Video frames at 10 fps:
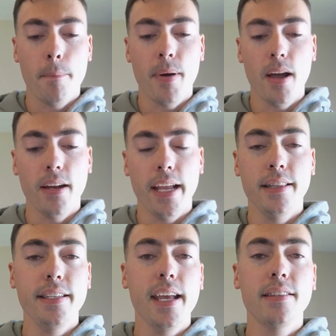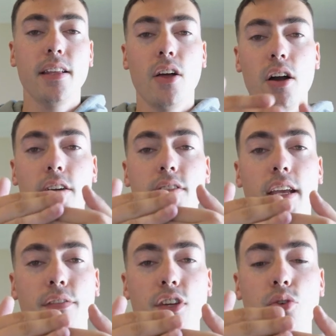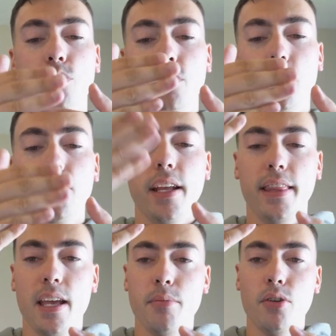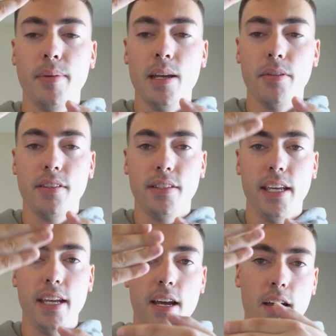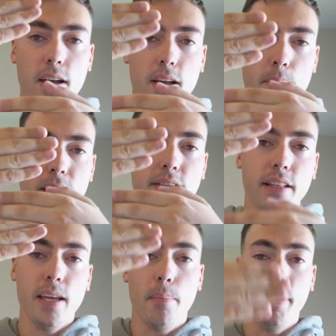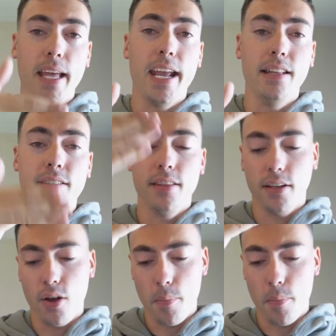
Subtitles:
But in DSLRs, if you look at them, you'll be able to see basically blades that go